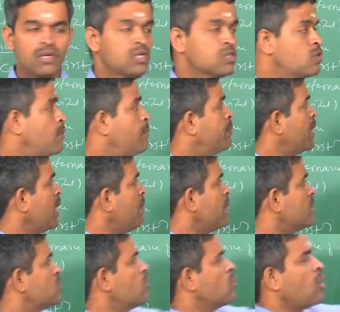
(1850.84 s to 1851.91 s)
So,
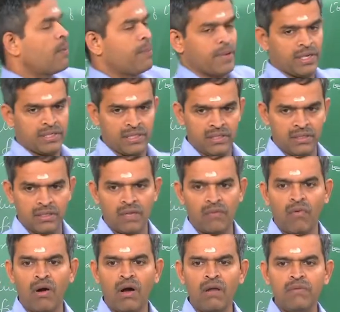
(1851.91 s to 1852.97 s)
premature operation, the
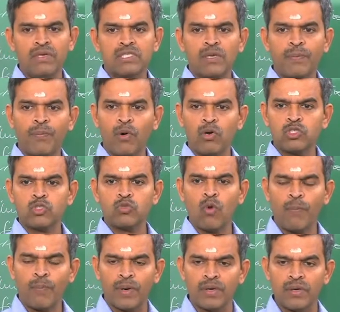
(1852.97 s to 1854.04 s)
valve is supposed to
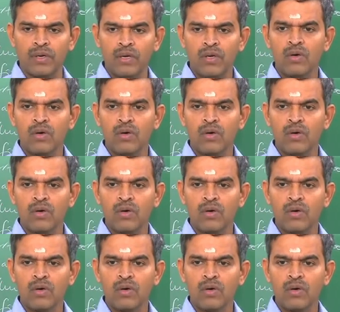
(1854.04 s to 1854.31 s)
open